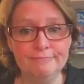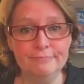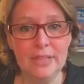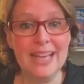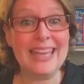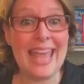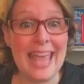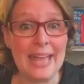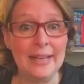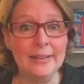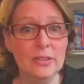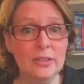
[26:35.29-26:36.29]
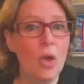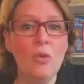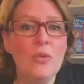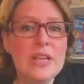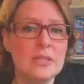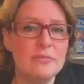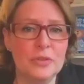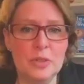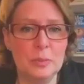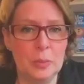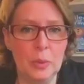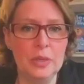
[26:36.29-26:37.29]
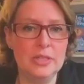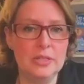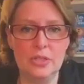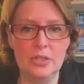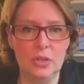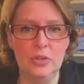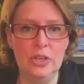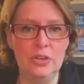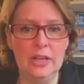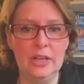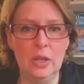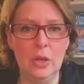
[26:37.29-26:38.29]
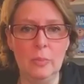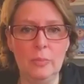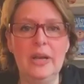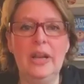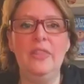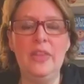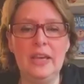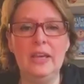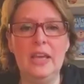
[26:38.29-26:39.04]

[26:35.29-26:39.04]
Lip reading: Again, the whole reason for support is to show that you're not alone. But I think it was